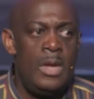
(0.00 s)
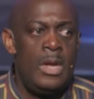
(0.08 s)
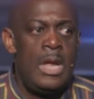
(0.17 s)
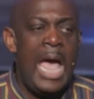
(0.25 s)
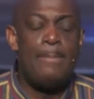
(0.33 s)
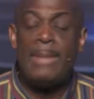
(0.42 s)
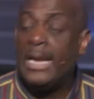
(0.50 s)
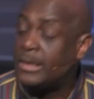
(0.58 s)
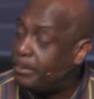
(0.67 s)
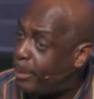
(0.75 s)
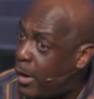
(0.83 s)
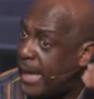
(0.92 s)
I made
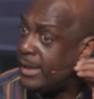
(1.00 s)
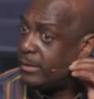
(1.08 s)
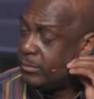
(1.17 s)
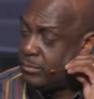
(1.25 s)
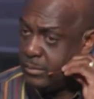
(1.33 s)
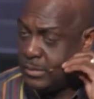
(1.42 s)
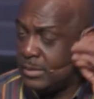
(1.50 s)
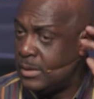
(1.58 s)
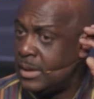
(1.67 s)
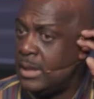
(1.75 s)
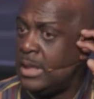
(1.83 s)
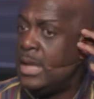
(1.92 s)
the point.
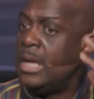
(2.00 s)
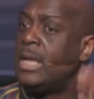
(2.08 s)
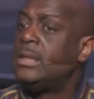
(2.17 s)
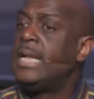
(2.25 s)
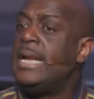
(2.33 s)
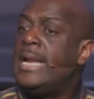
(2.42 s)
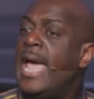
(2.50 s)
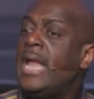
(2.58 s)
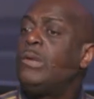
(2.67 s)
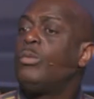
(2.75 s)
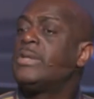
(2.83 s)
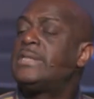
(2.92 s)
The
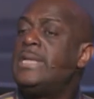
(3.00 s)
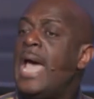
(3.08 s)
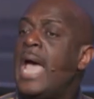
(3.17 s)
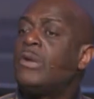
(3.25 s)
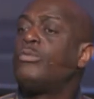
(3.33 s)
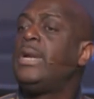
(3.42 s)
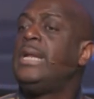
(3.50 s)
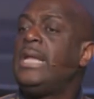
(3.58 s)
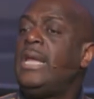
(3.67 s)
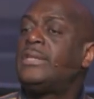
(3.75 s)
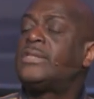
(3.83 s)
net was not released